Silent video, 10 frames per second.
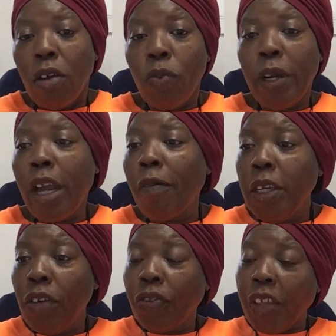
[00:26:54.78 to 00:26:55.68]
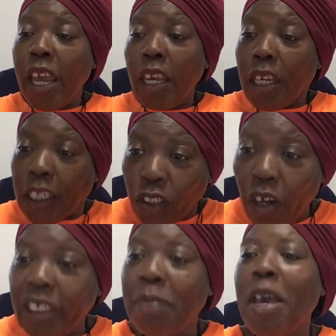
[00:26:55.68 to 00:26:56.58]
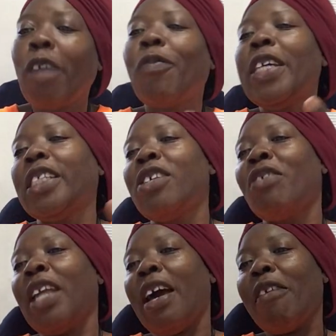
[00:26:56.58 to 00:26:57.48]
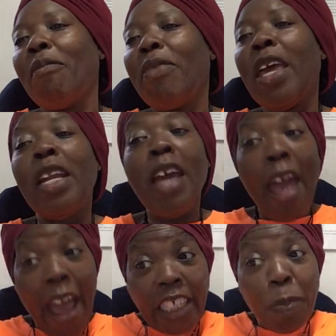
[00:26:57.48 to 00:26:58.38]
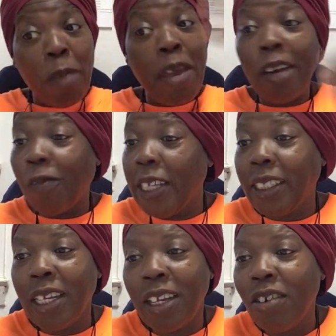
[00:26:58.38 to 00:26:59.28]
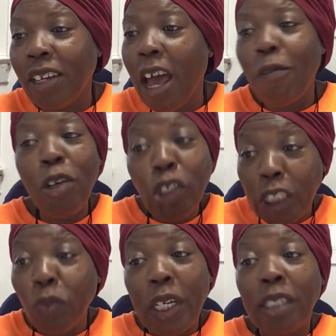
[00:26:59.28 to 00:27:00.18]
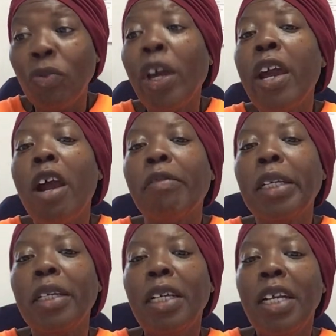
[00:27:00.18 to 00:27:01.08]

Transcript: Whatever you think is going to manifest in your life. And it has been manifesting in your life. You just wasn't aware of it.